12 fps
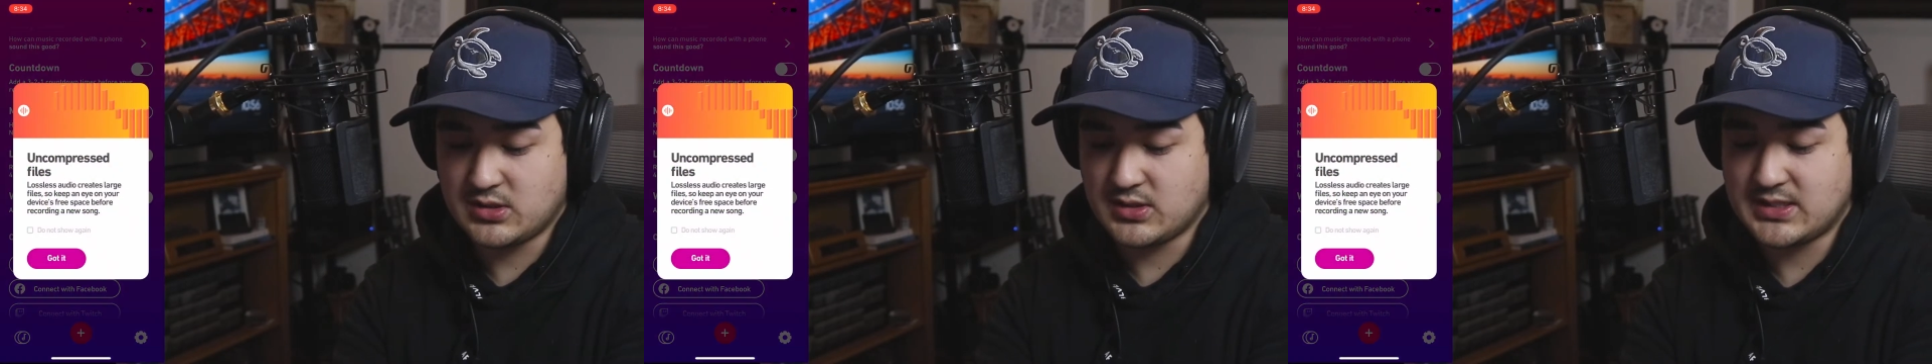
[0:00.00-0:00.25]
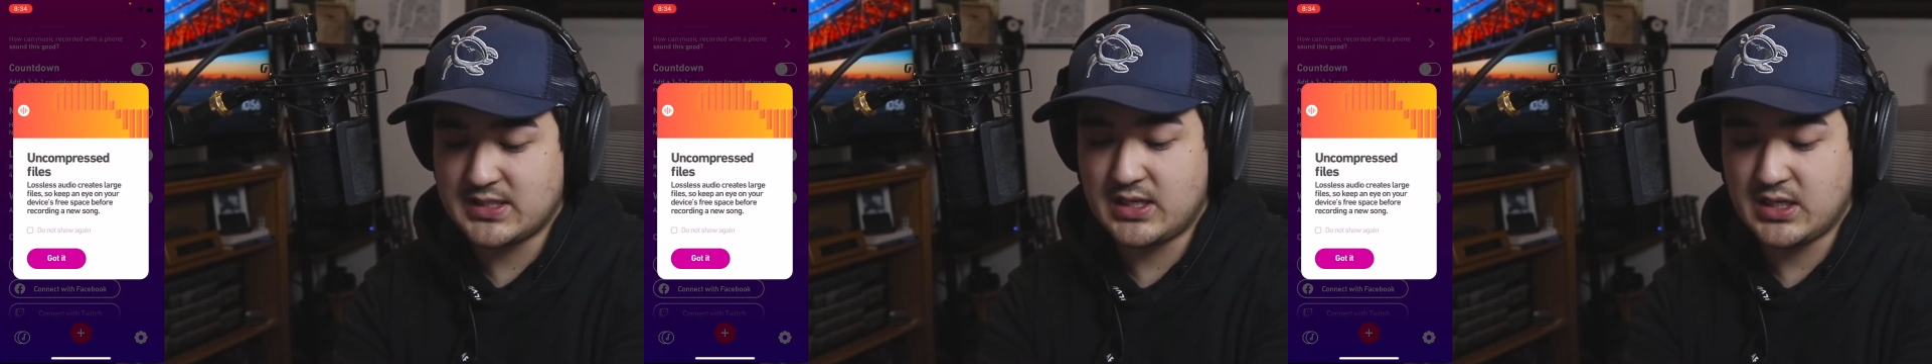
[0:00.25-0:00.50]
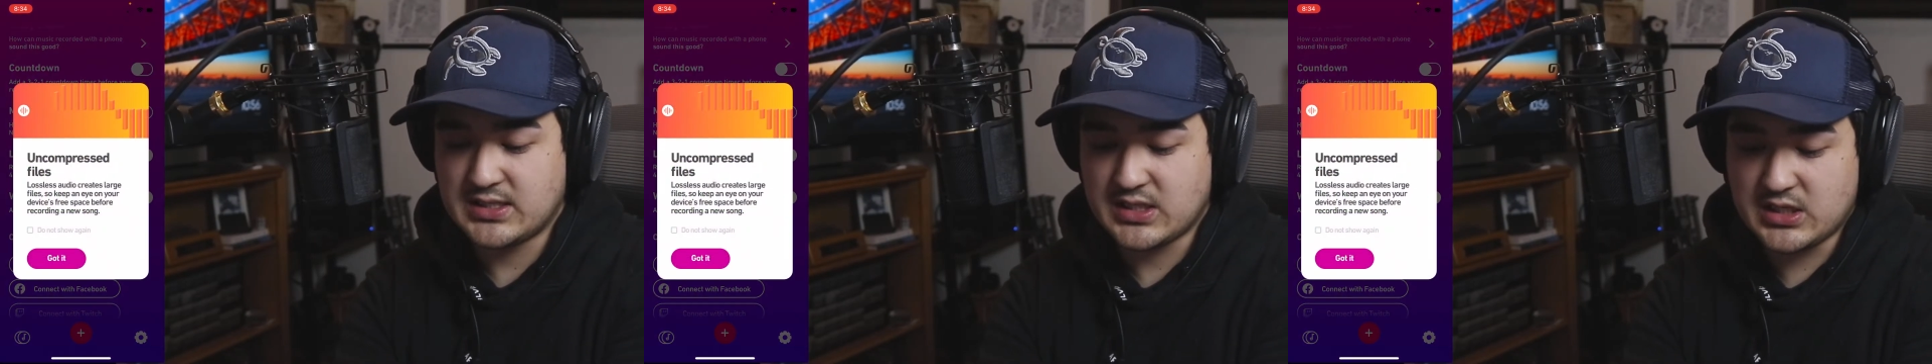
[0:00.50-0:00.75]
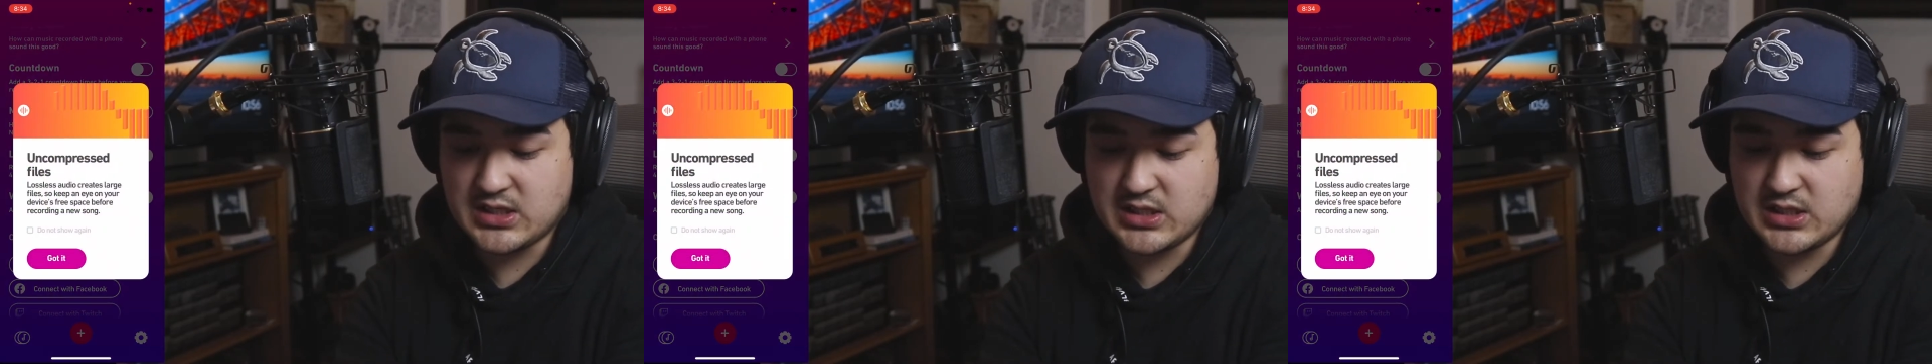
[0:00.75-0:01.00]
setting is
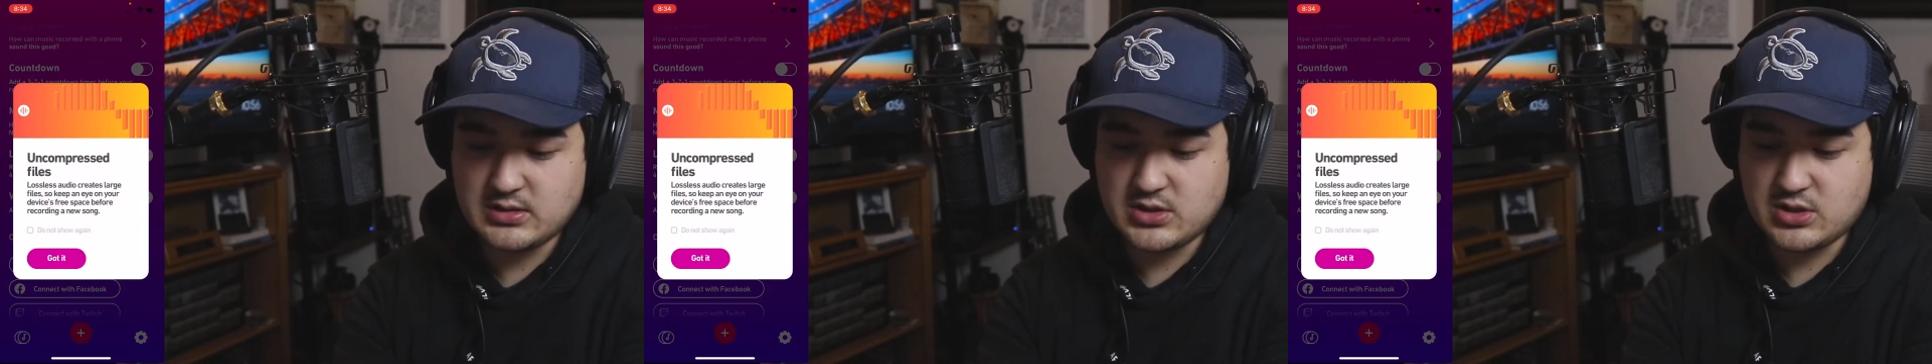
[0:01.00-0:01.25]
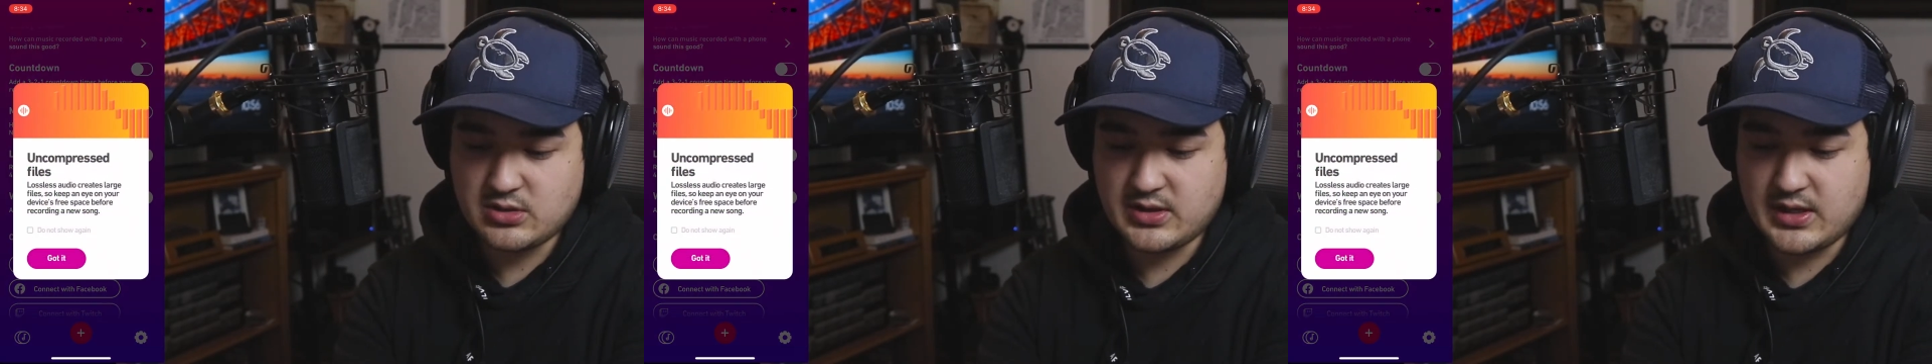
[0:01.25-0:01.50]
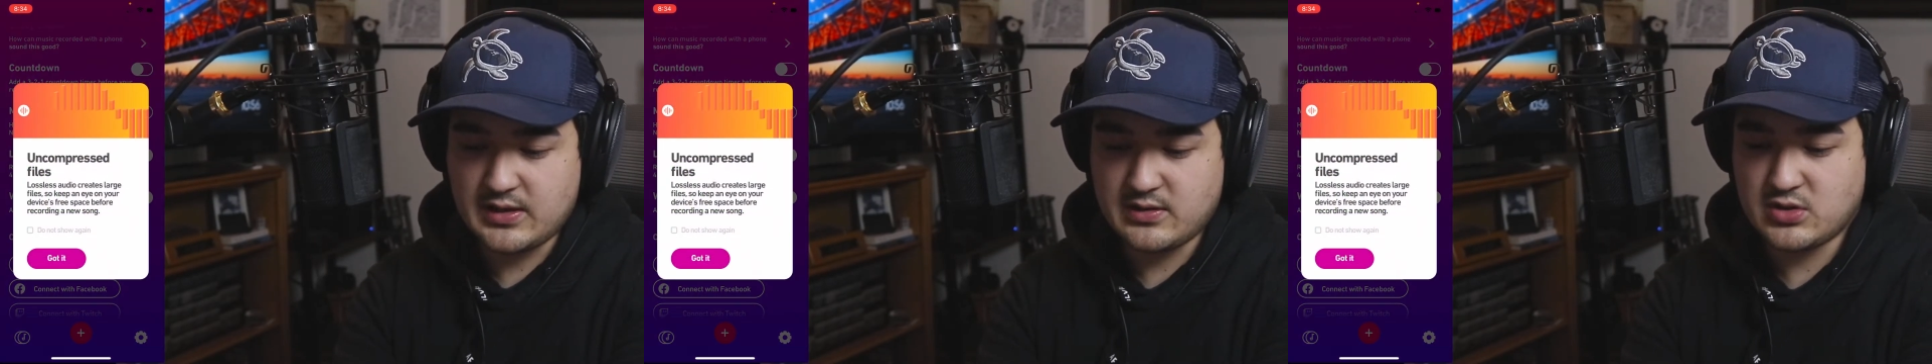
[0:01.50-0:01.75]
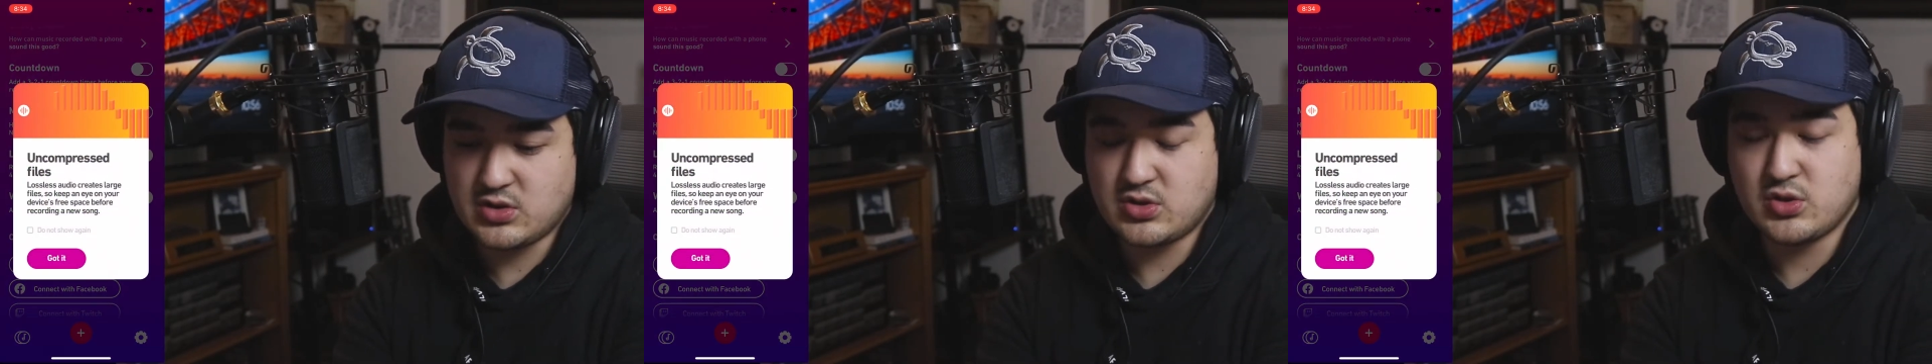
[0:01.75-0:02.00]
on, turn that
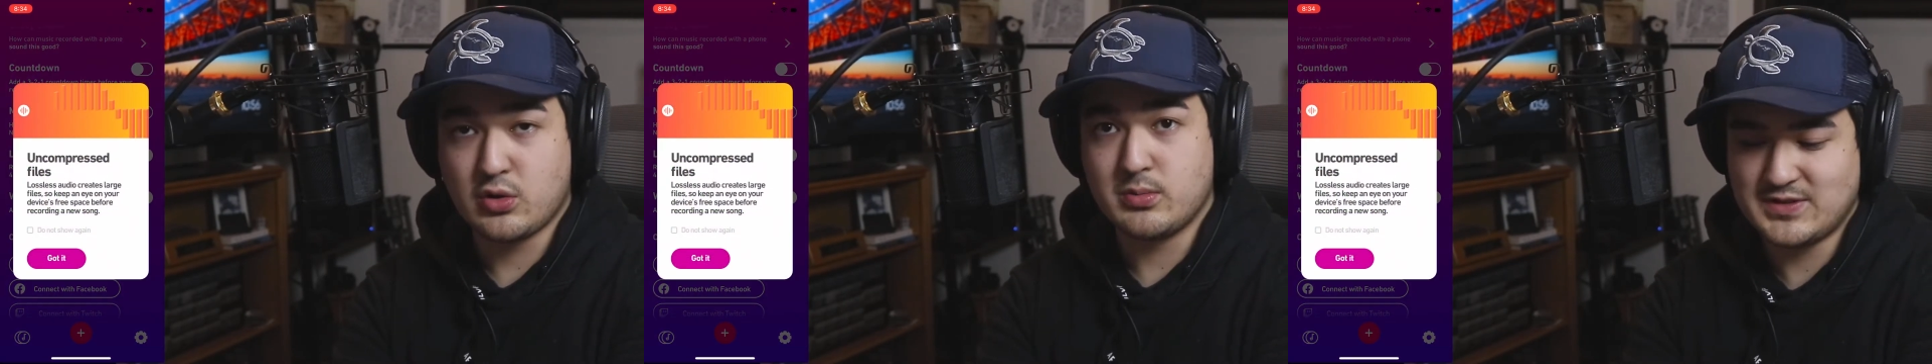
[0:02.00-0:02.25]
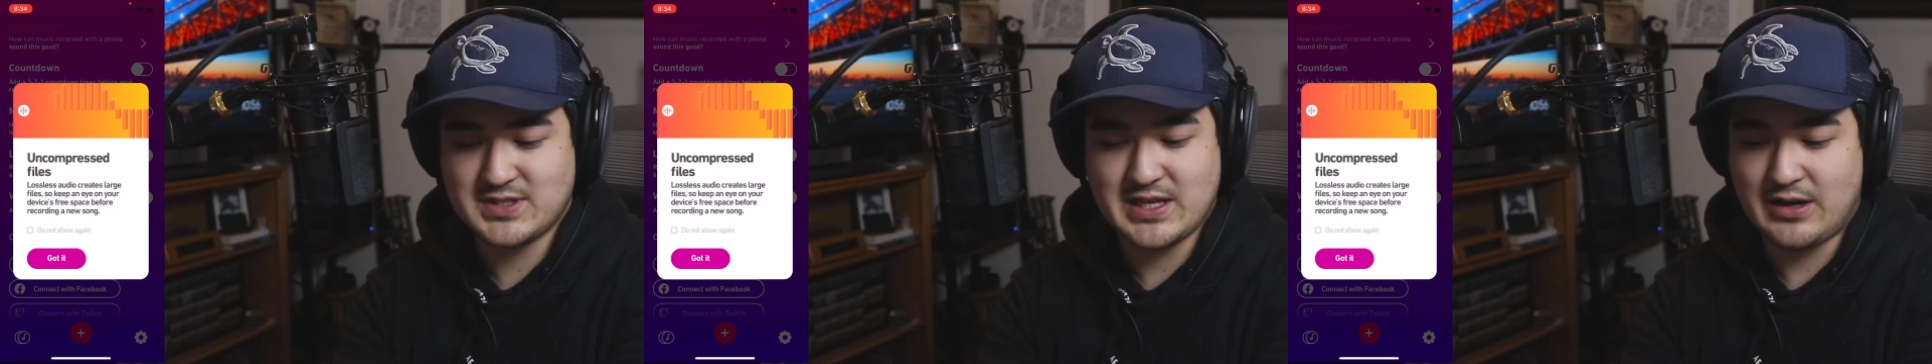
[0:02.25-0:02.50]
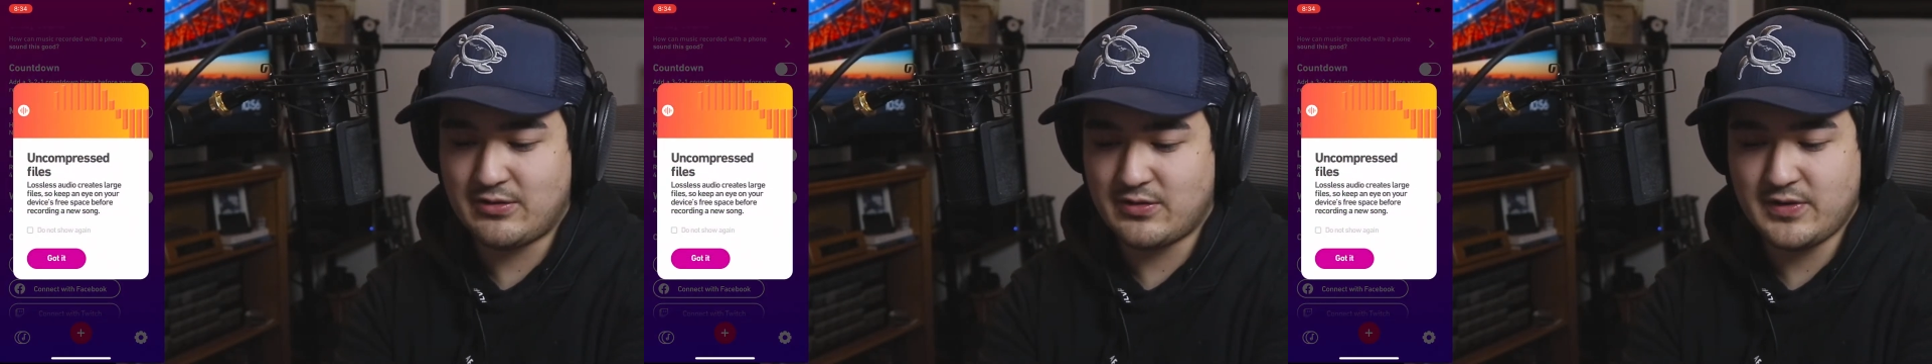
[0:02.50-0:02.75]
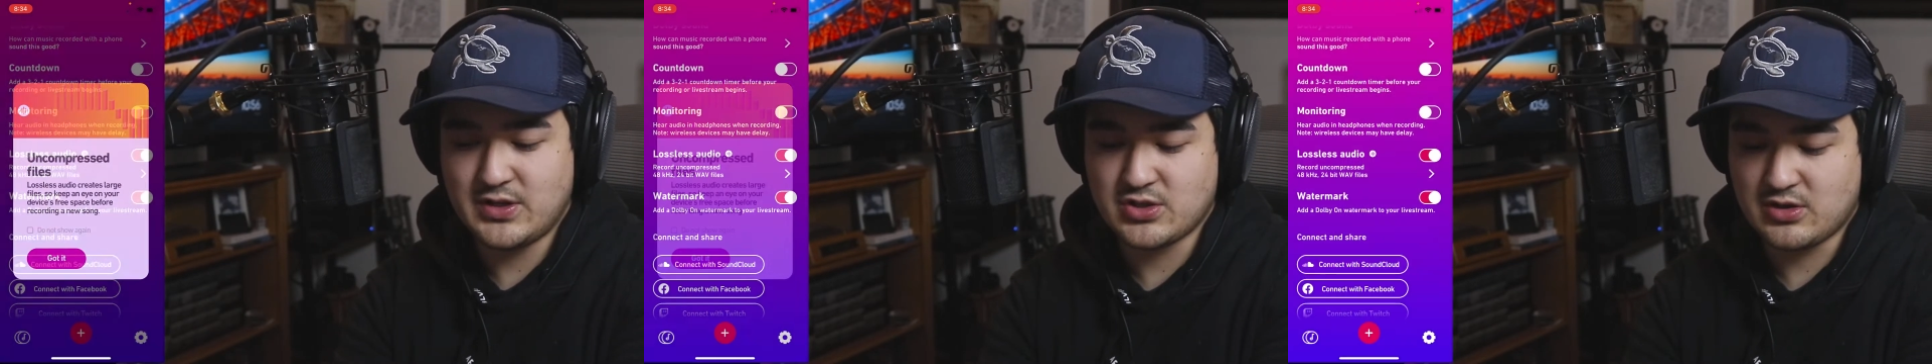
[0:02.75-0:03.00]
Dolby sound
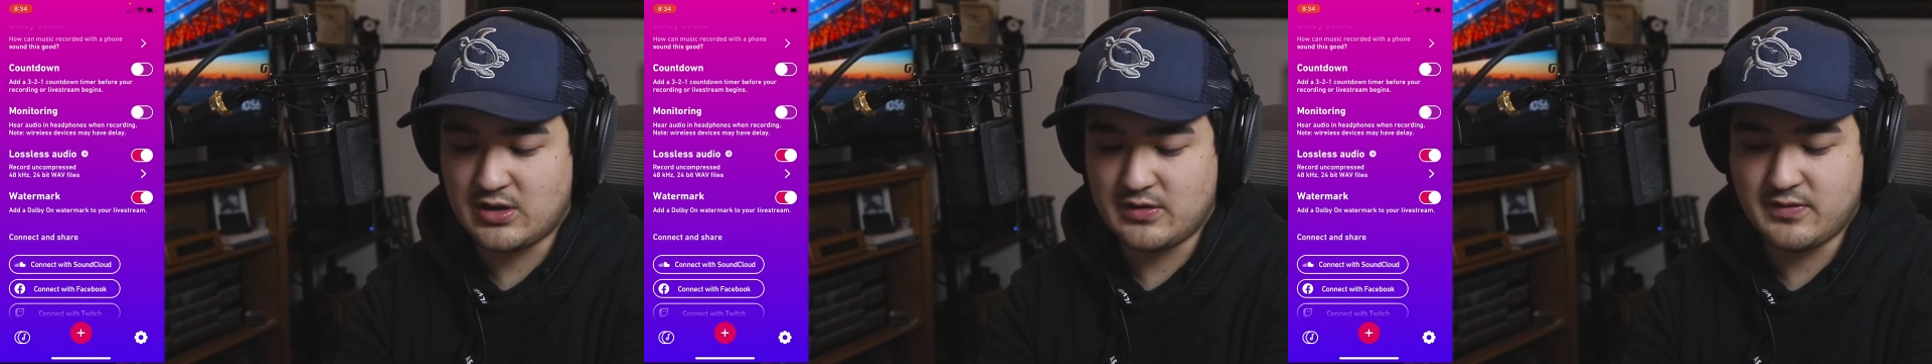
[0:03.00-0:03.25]
feature off,